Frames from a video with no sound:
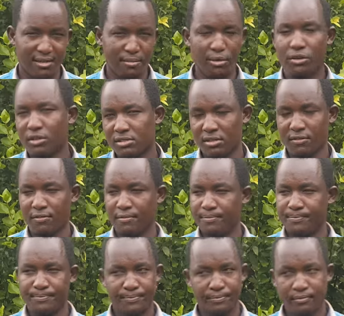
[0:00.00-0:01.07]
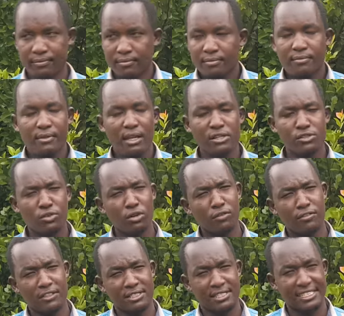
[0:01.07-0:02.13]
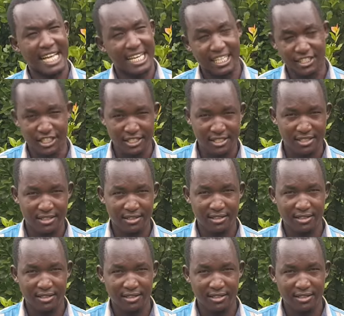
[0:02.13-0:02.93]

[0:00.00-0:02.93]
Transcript: because of school fees challenges.